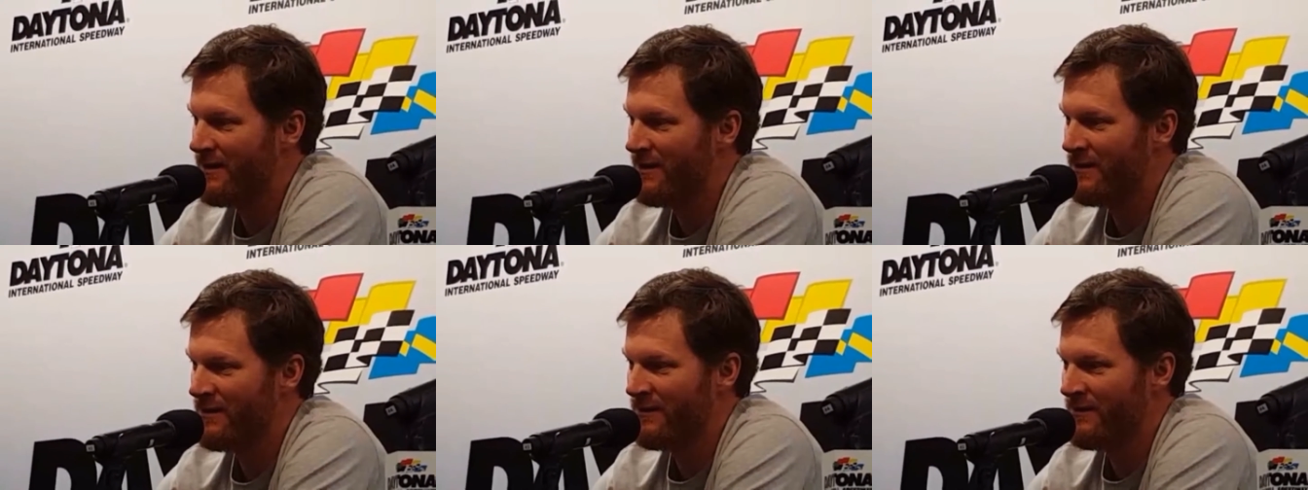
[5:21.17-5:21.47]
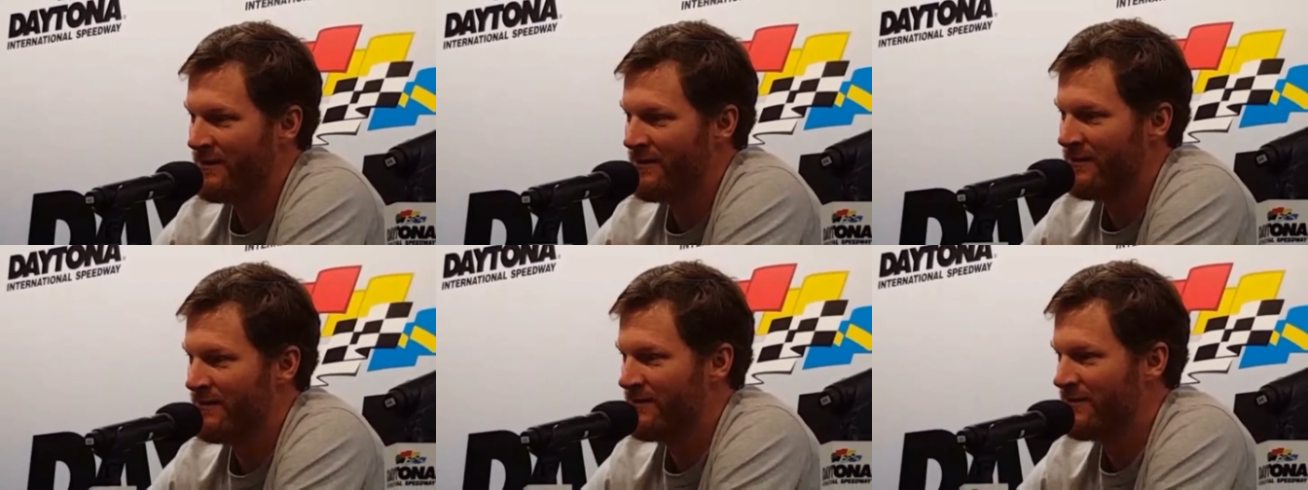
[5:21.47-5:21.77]

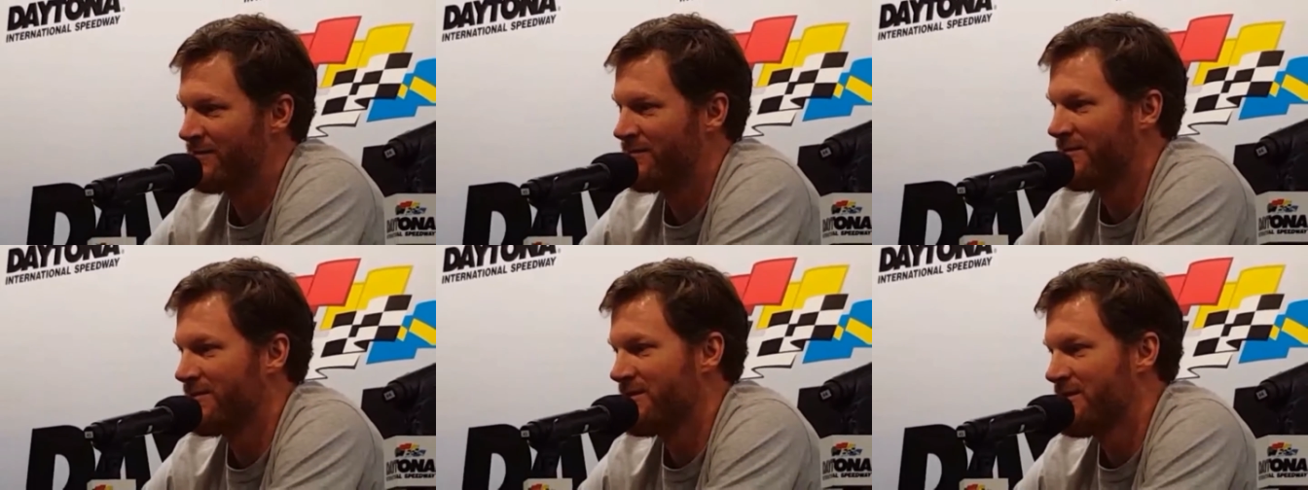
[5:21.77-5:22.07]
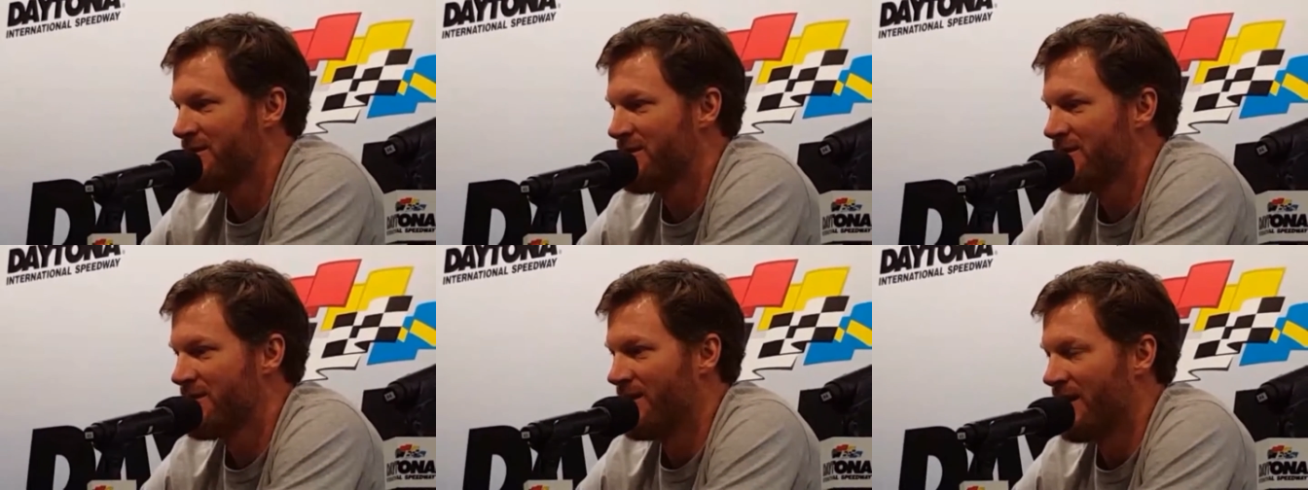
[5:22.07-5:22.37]
Uh,
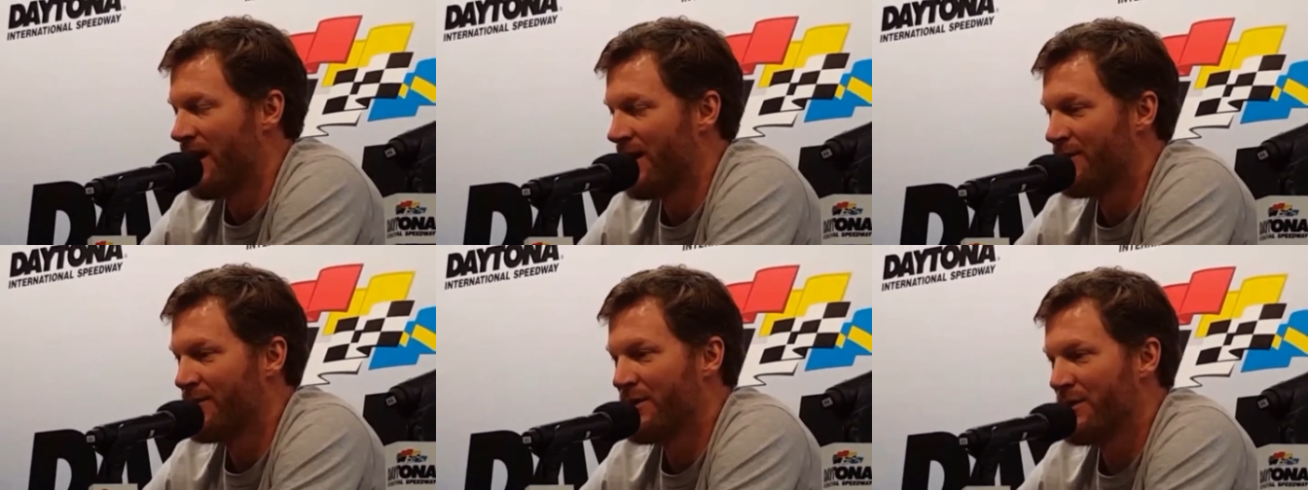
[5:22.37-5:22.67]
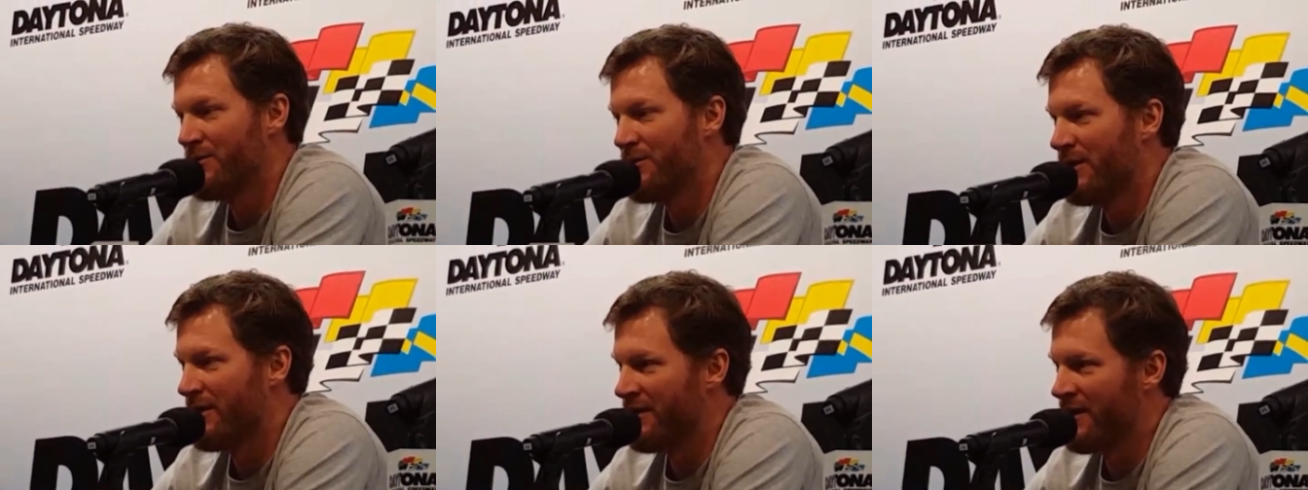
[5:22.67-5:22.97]
I don't
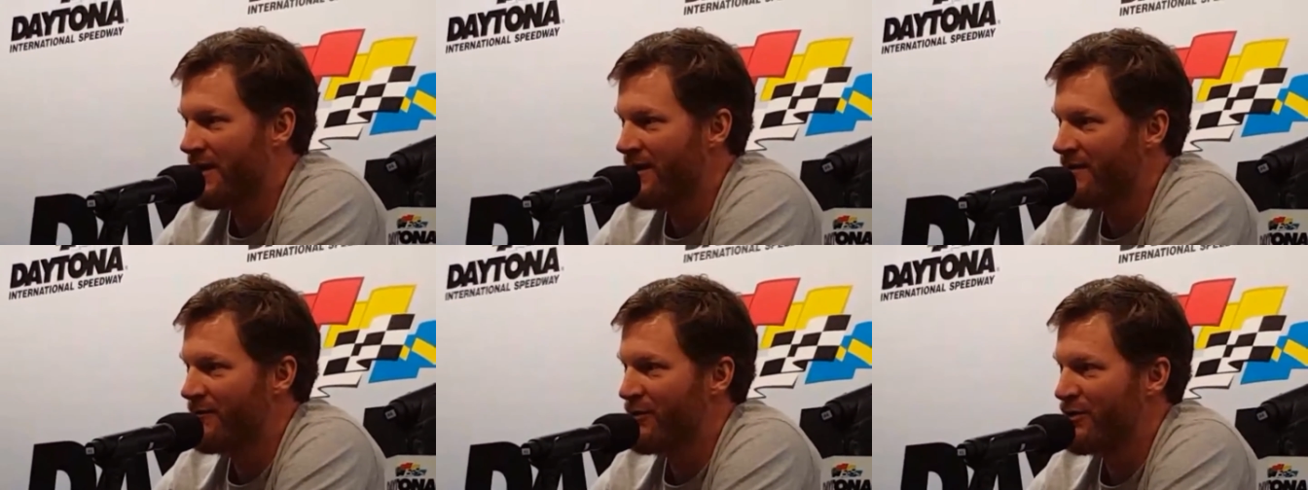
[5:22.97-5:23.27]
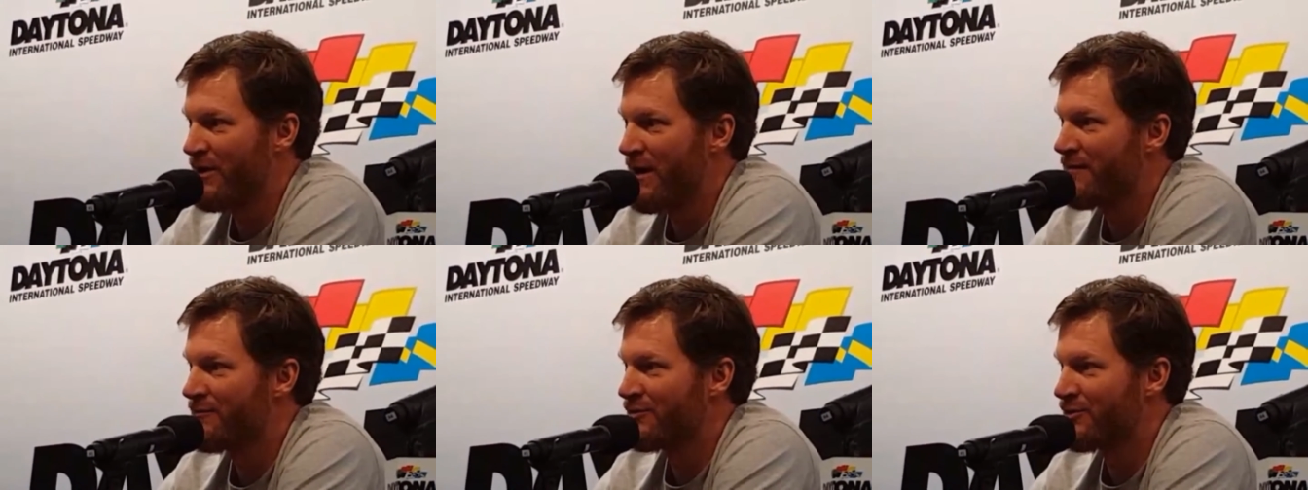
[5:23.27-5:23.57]
know. Not
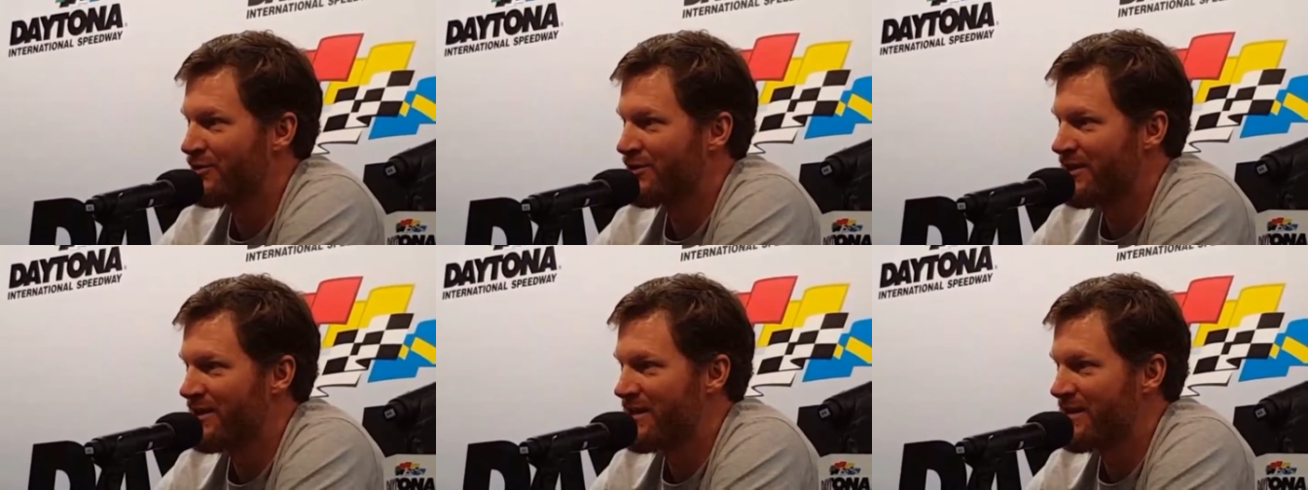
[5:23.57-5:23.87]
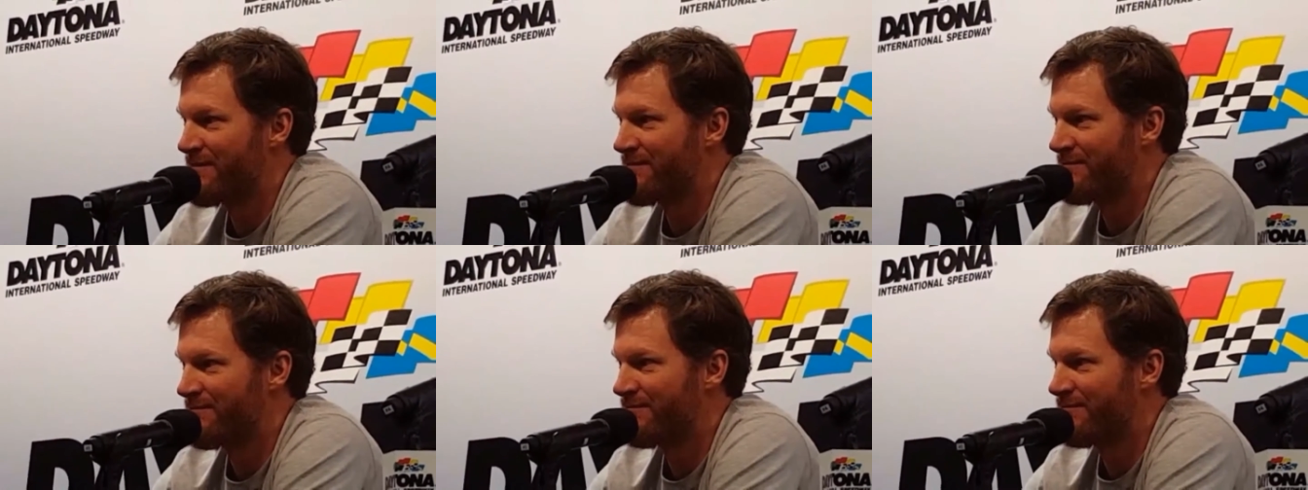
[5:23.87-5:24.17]
every driver's the
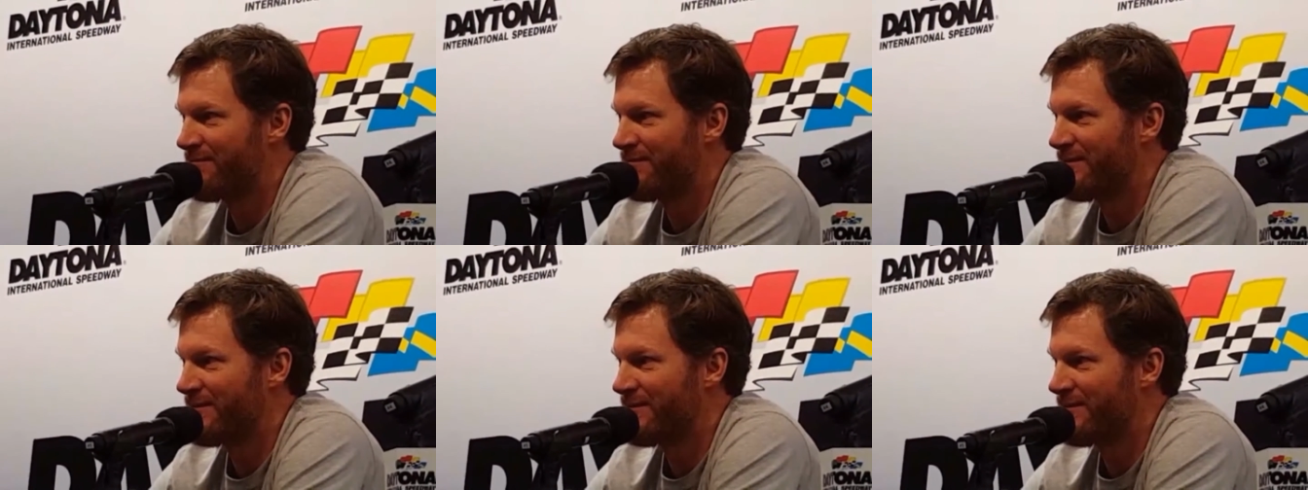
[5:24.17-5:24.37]
same.